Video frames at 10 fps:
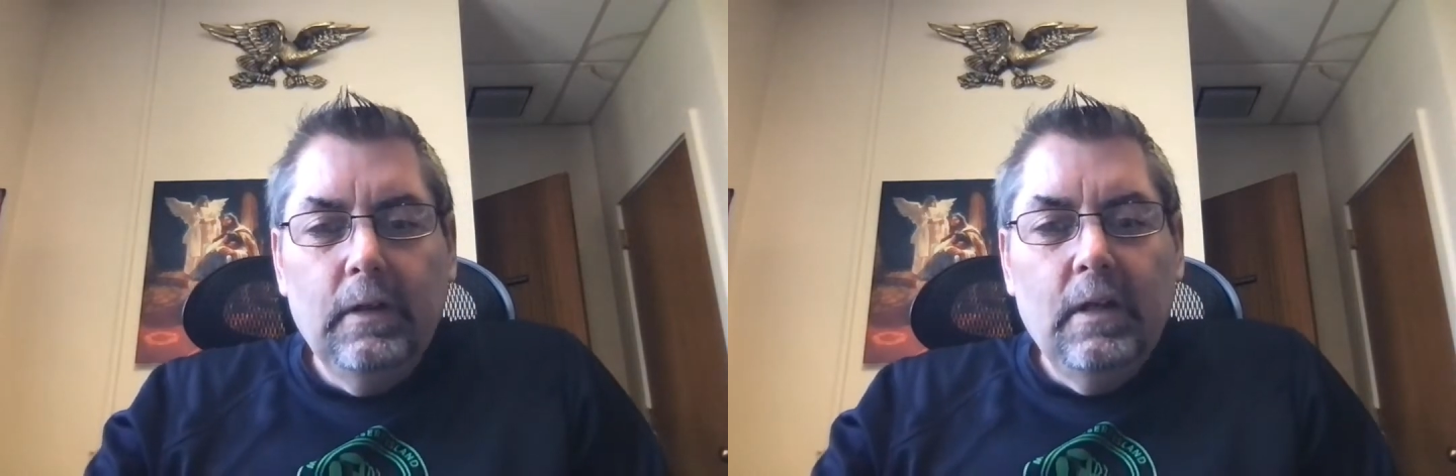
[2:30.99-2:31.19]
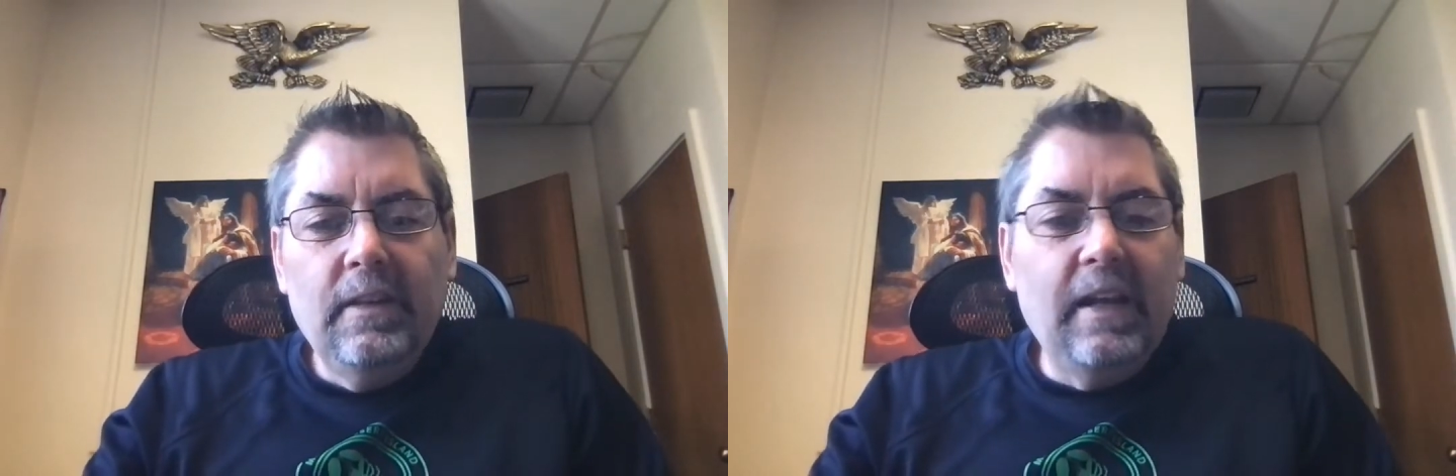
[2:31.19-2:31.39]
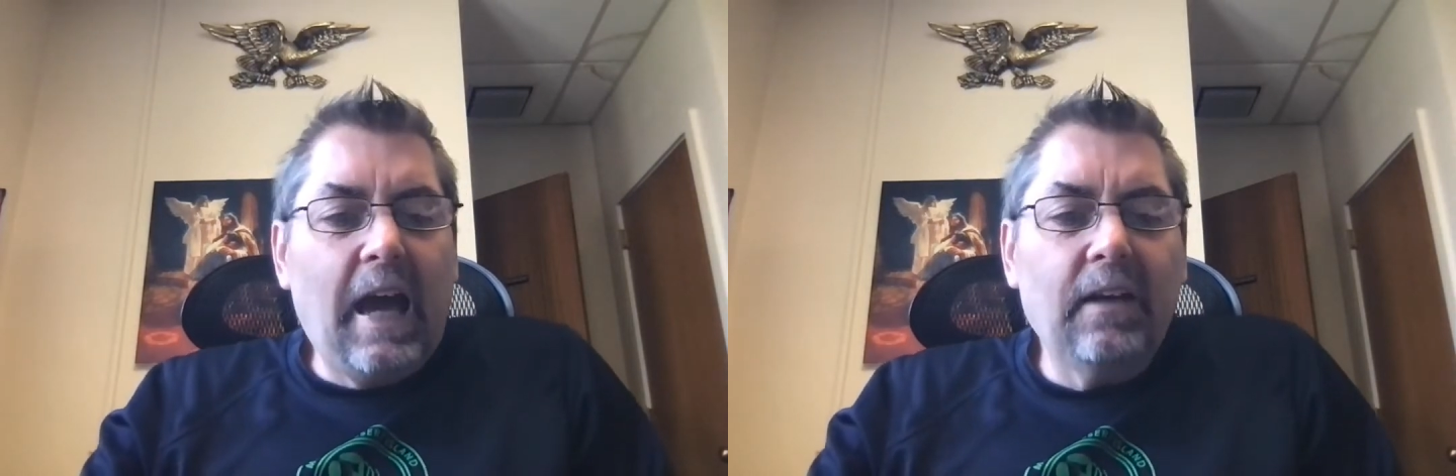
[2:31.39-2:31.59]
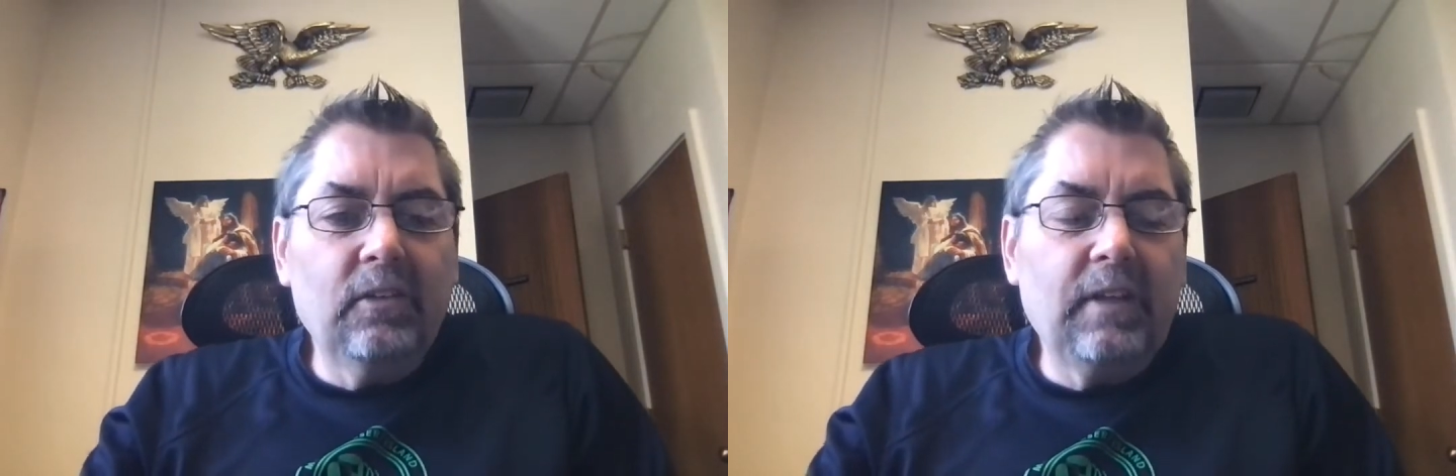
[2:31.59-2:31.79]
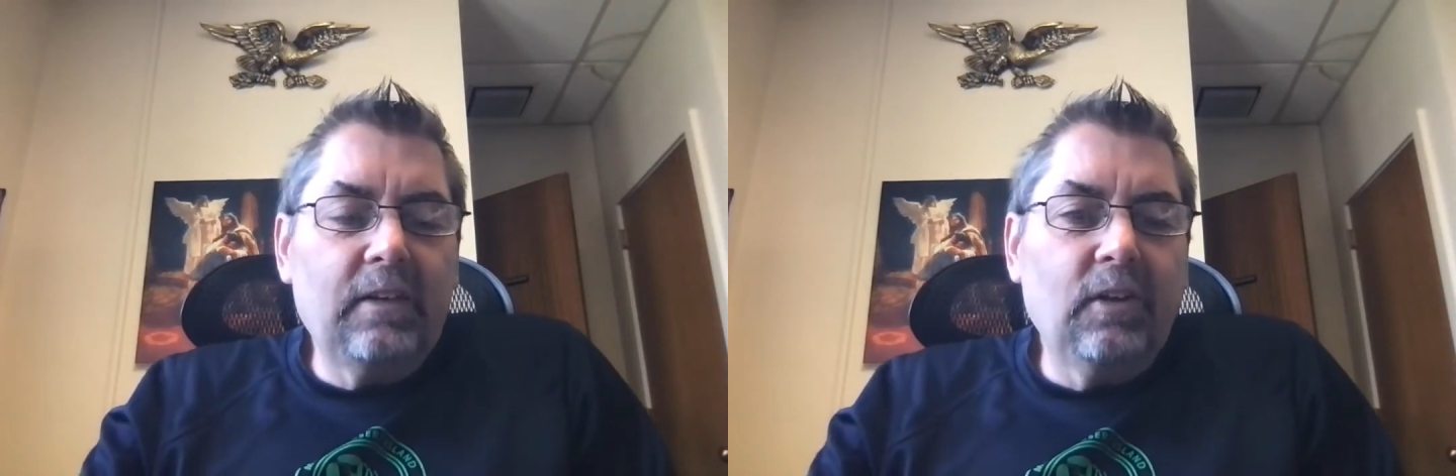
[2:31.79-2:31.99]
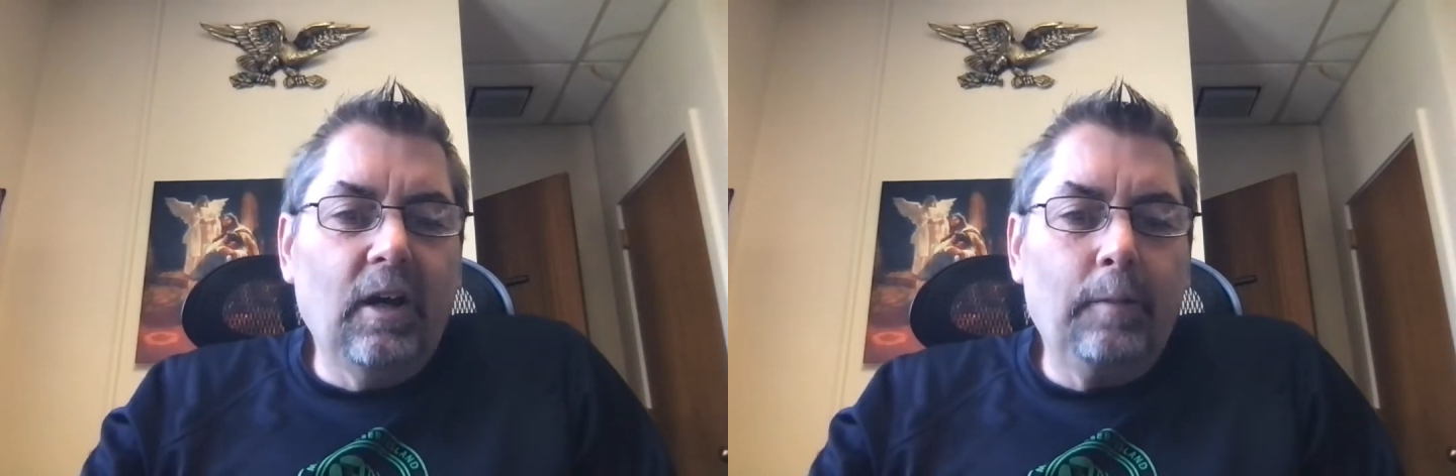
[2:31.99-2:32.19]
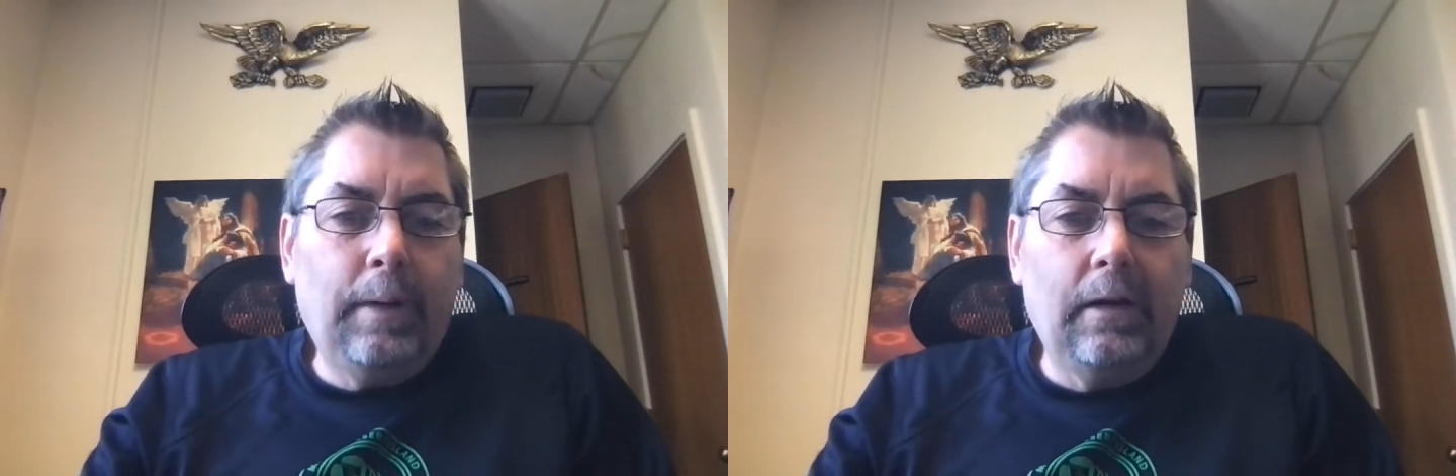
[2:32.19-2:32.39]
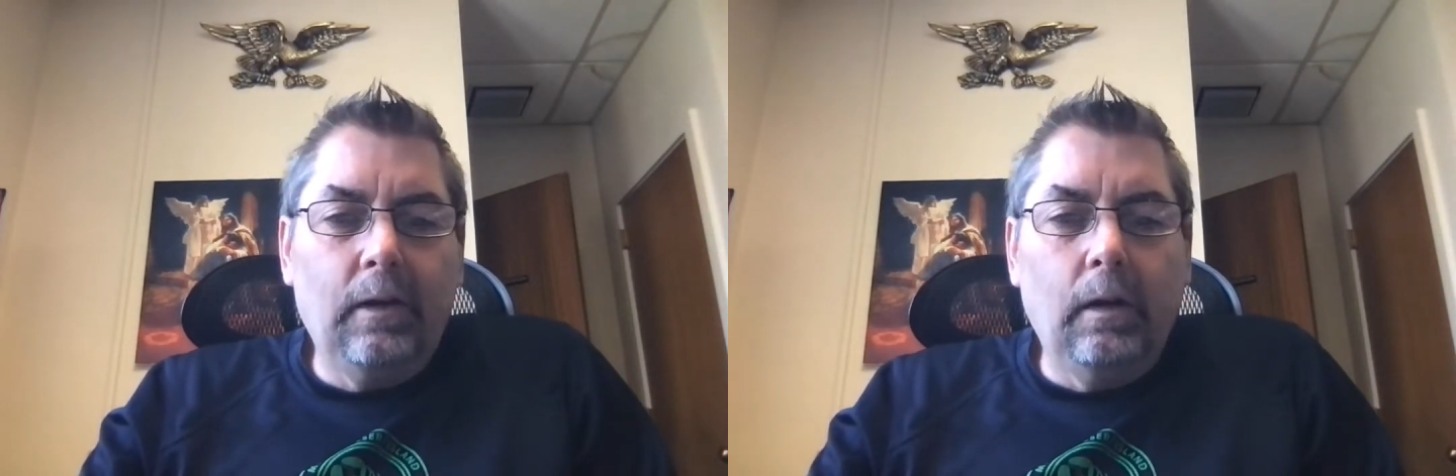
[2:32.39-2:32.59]
Then how does that talk
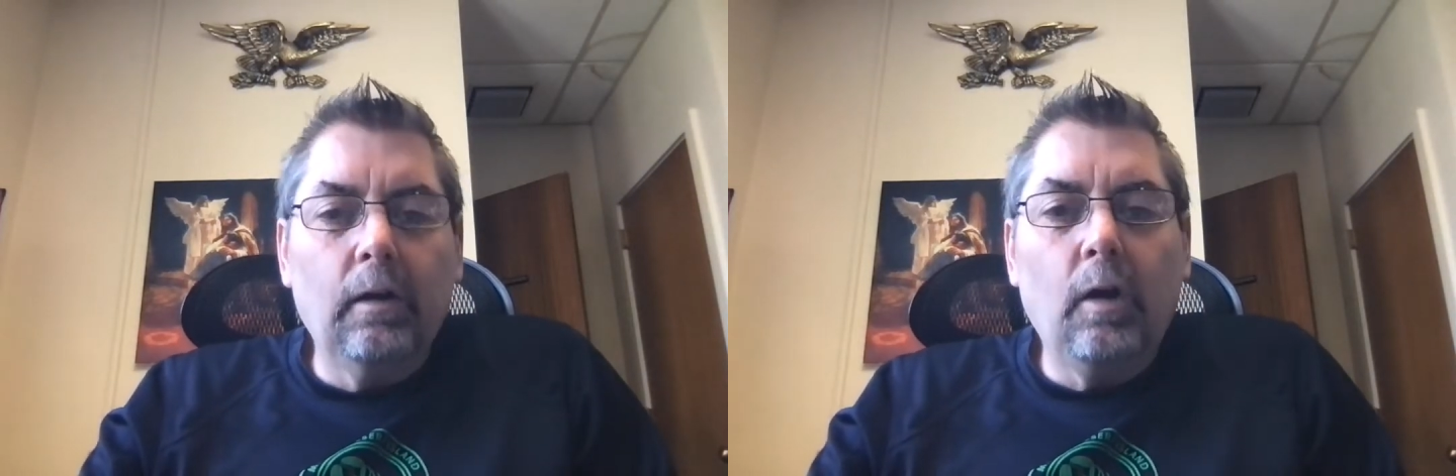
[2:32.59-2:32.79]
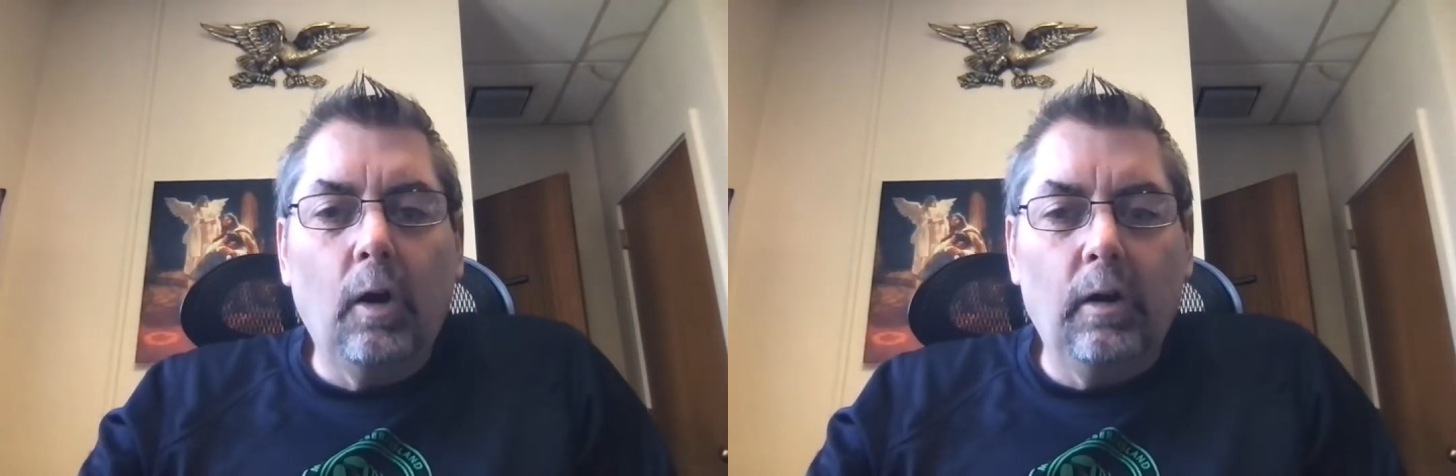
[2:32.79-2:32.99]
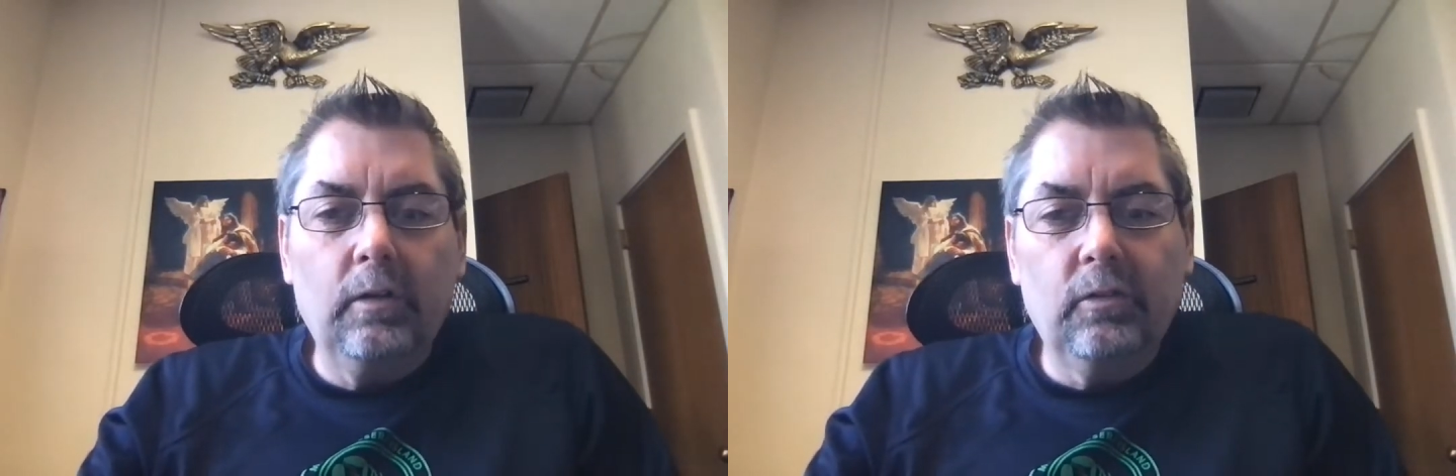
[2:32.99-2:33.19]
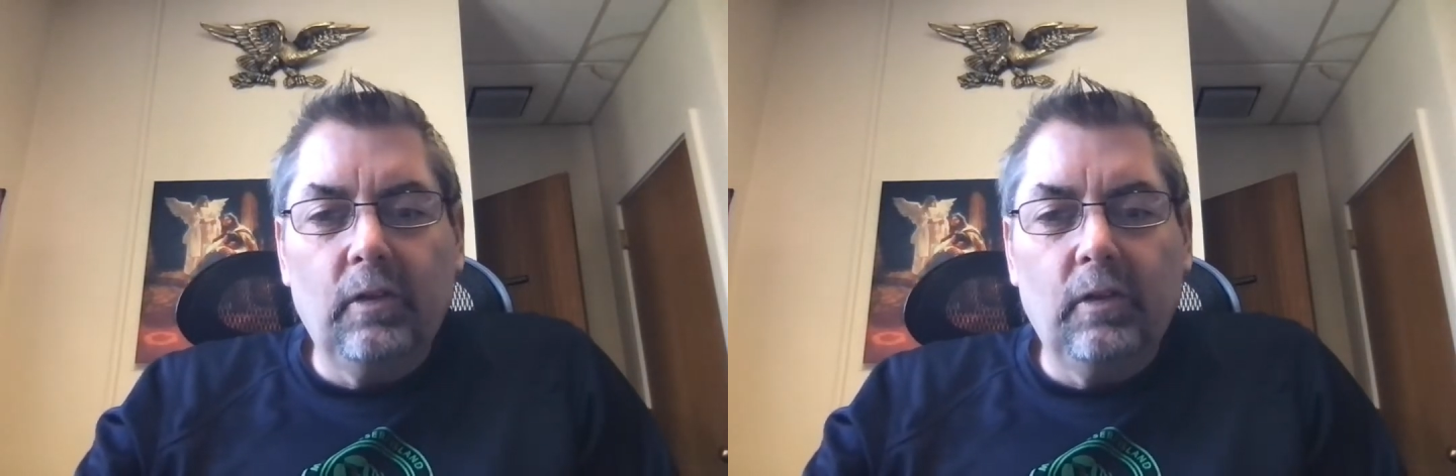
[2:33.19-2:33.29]
about our hearts